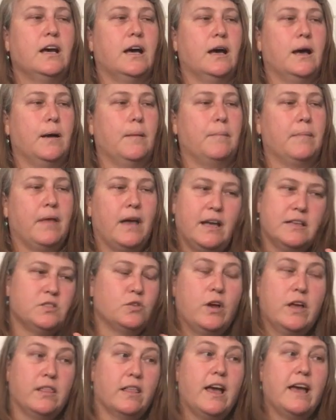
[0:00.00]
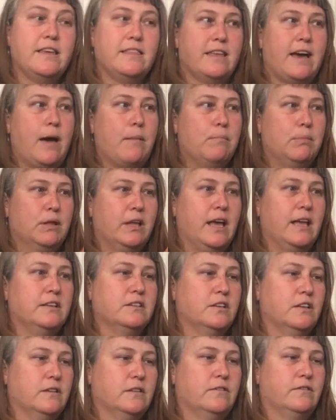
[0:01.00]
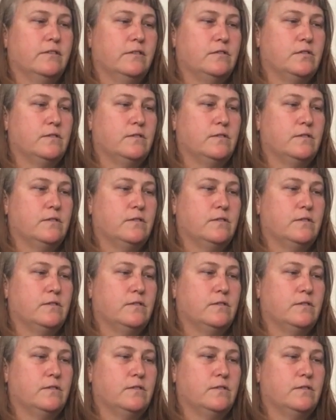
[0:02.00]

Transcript: Um, I, so I like that blend of